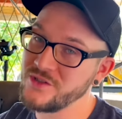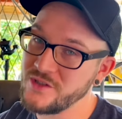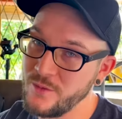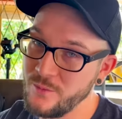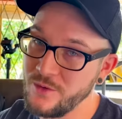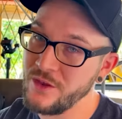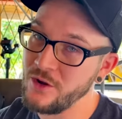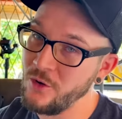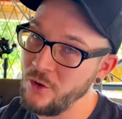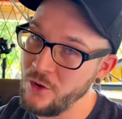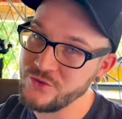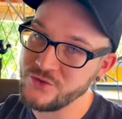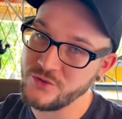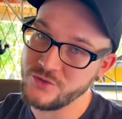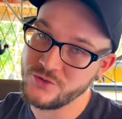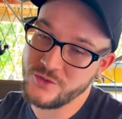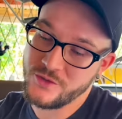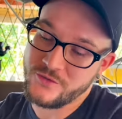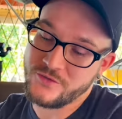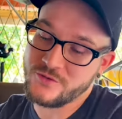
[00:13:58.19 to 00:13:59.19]
somewhere that also
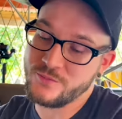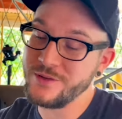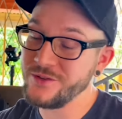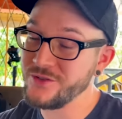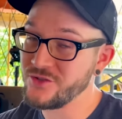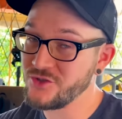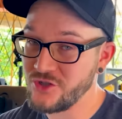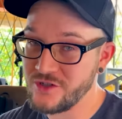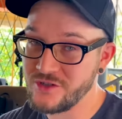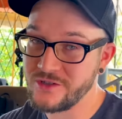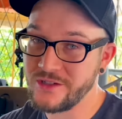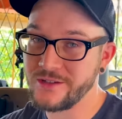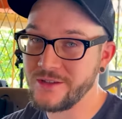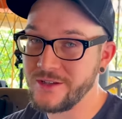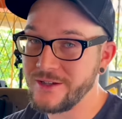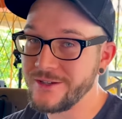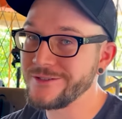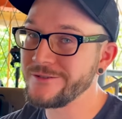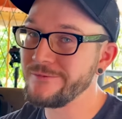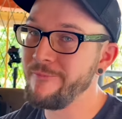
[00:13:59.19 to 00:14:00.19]
serves meals just like
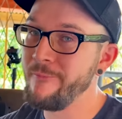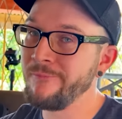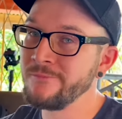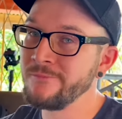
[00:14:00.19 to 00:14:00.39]
this.